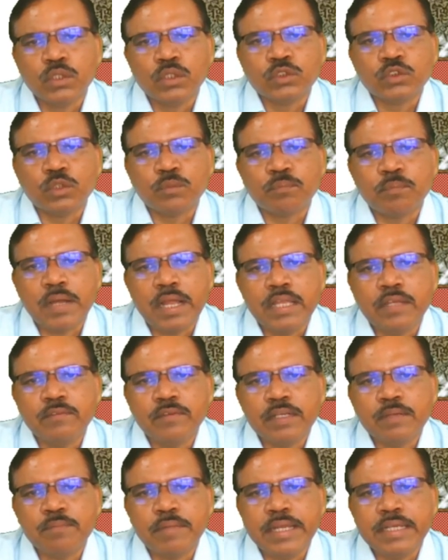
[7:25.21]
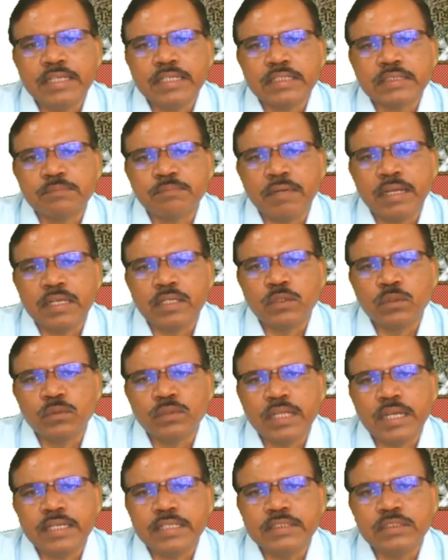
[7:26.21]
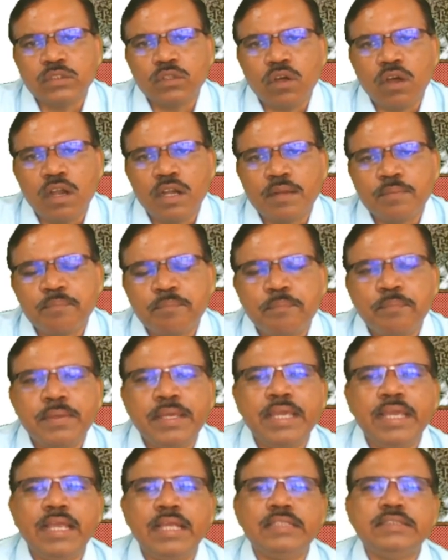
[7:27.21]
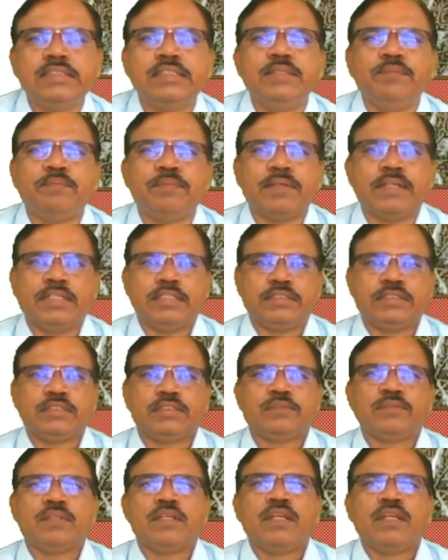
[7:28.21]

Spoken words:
So phi 1 minus phi 2, that is called phase difference,